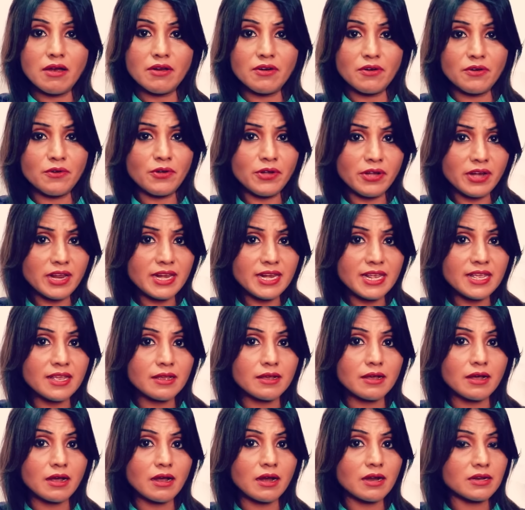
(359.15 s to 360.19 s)

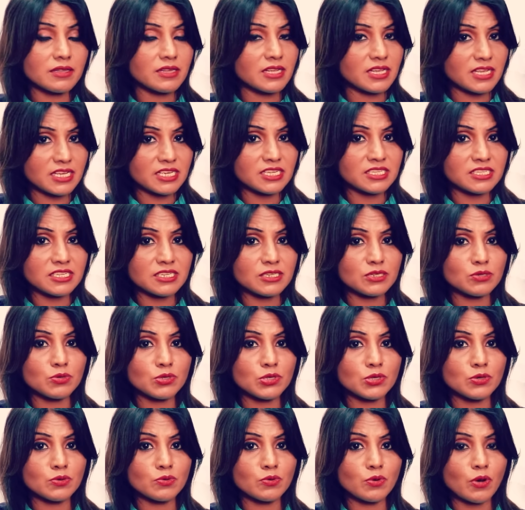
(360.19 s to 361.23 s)
Really, are they easy to
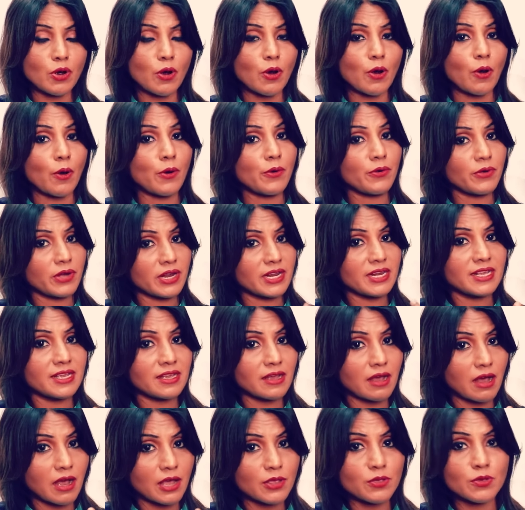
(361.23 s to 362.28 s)
you, or
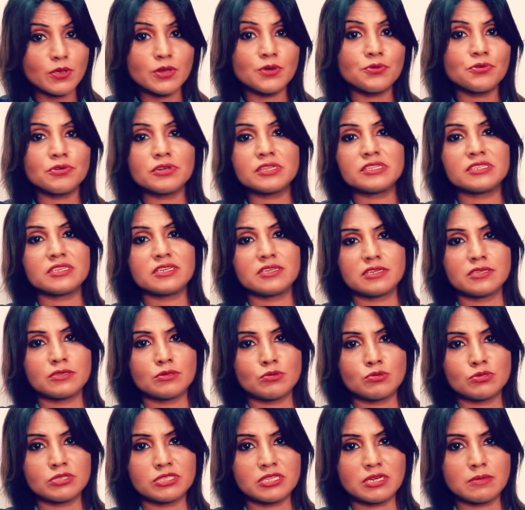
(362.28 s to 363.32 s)
really are you interested in
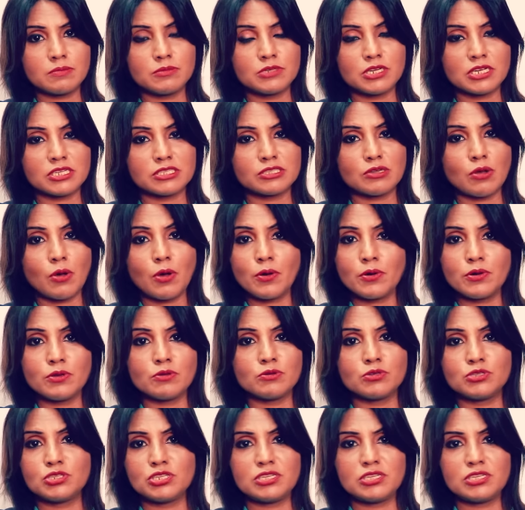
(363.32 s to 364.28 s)
those subjects, or you